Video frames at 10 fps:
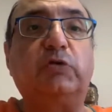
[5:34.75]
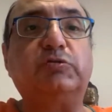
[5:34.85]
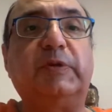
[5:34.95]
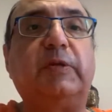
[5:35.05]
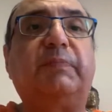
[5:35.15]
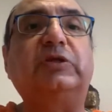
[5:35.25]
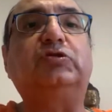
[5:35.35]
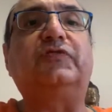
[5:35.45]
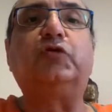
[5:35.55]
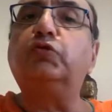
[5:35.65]
who's made a
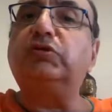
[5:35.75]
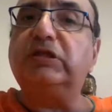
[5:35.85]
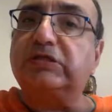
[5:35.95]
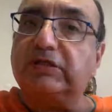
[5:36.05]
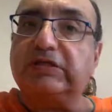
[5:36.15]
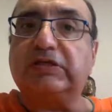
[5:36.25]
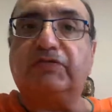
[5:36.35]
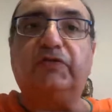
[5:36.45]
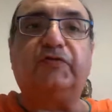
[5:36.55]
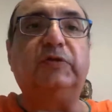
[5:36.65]
bunch of hugely
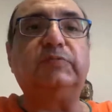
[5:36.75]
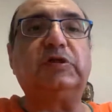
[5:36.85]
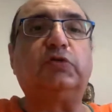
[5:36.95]
successful films,